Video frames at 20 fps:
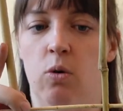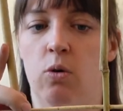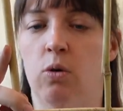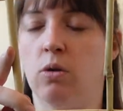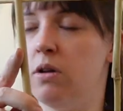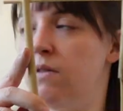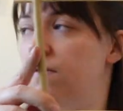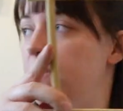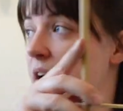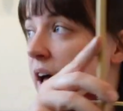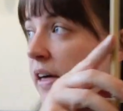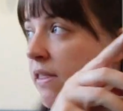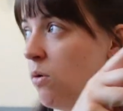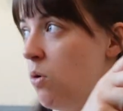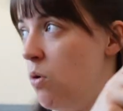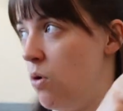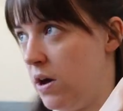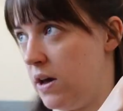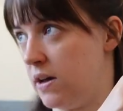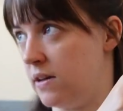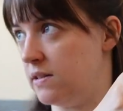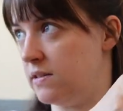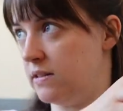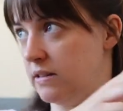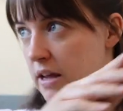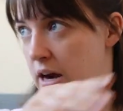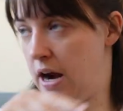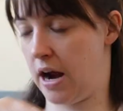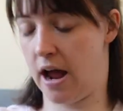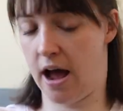all of the other Hoyas
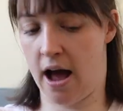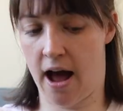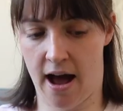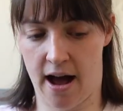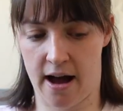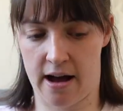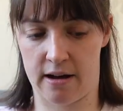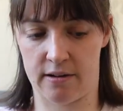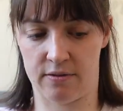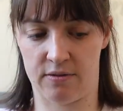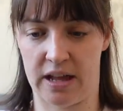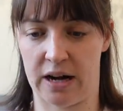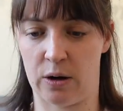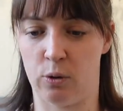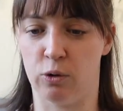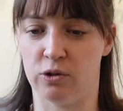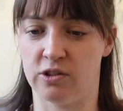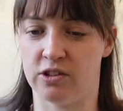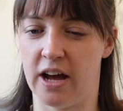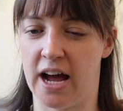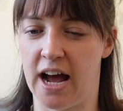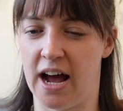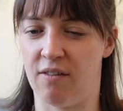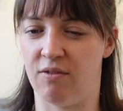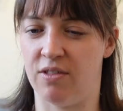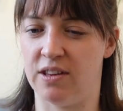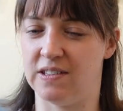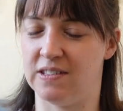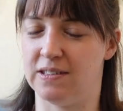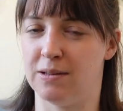that I have that also
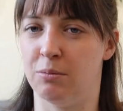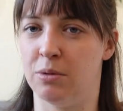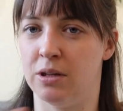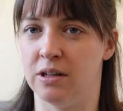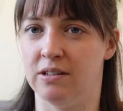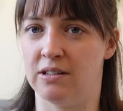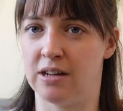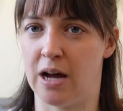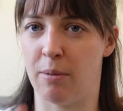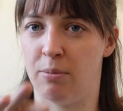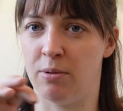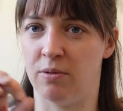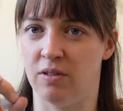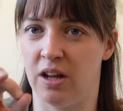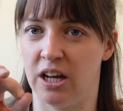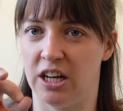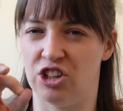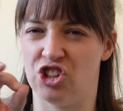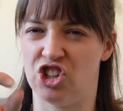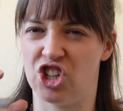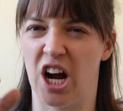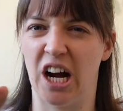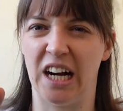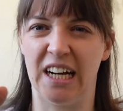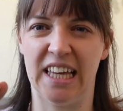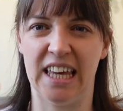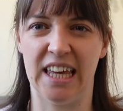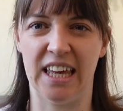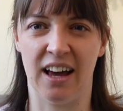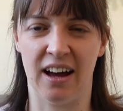have the similar type of like
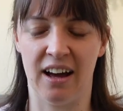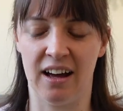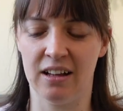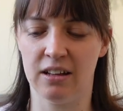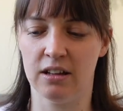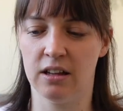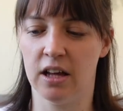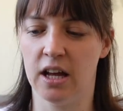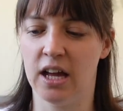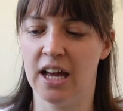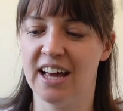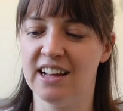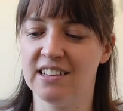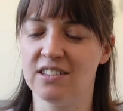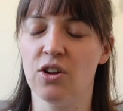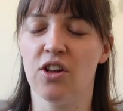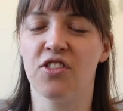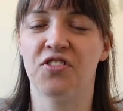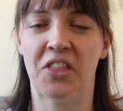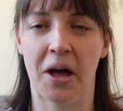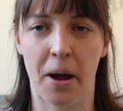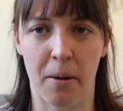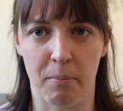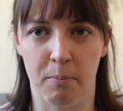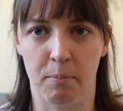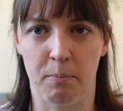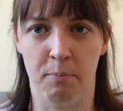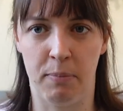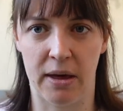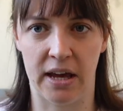chunkier, it's not that
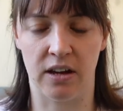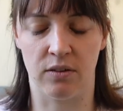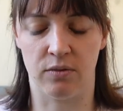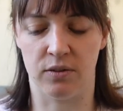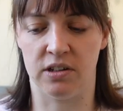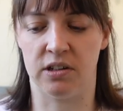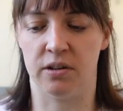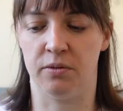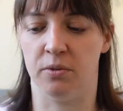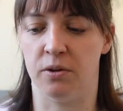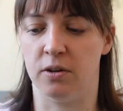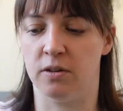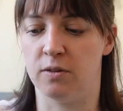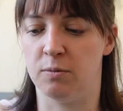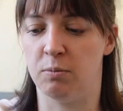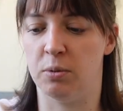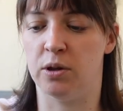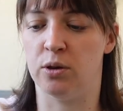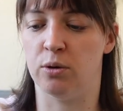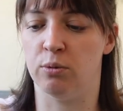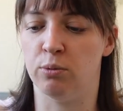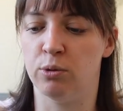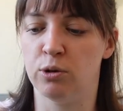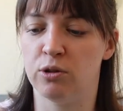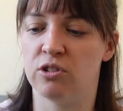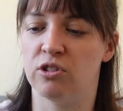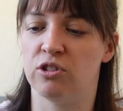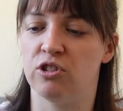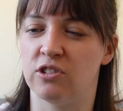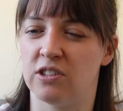big of a difference, but the
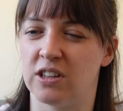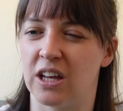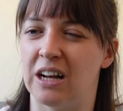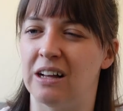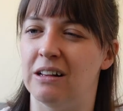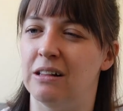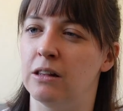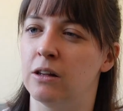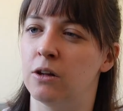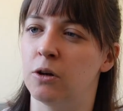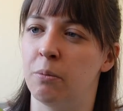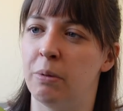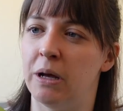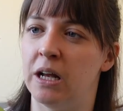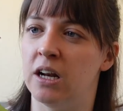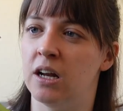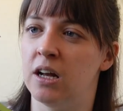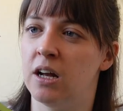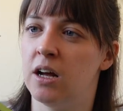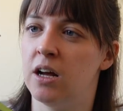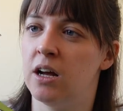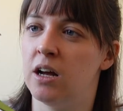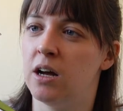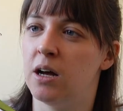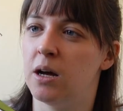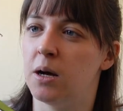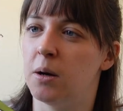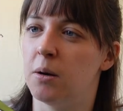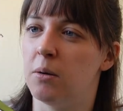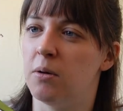roots are just like a little bit
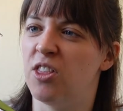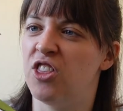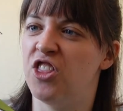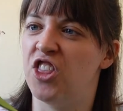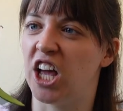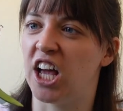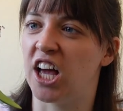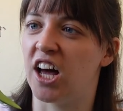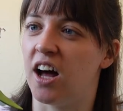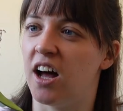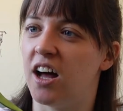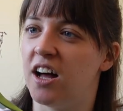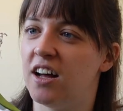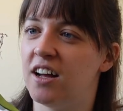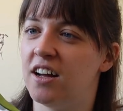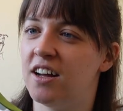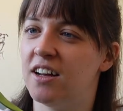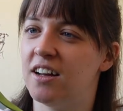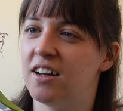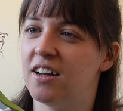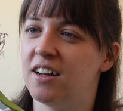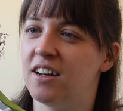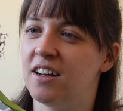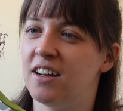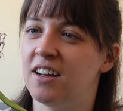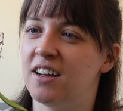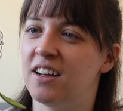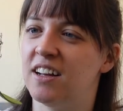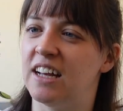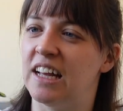thicker
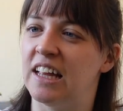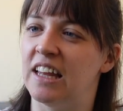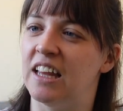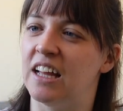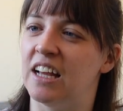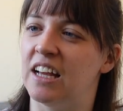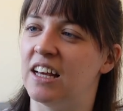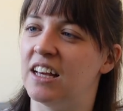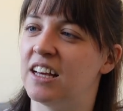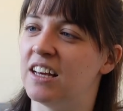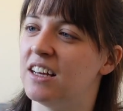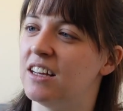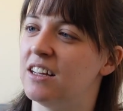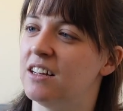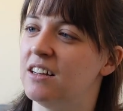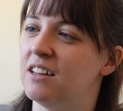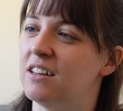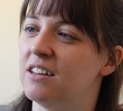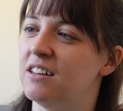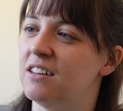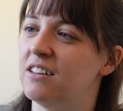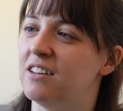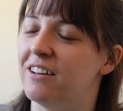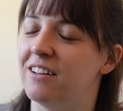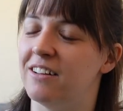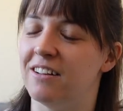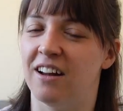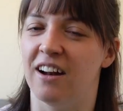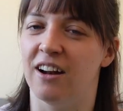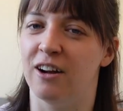and like
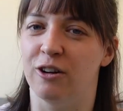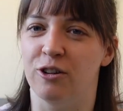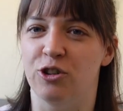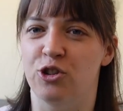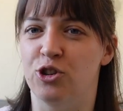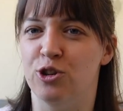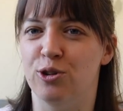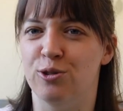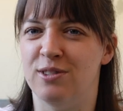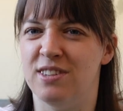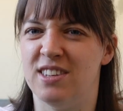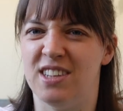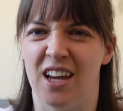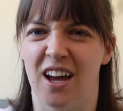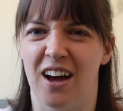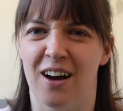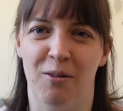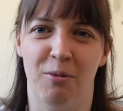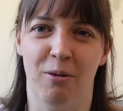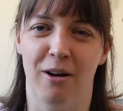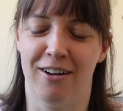juicier.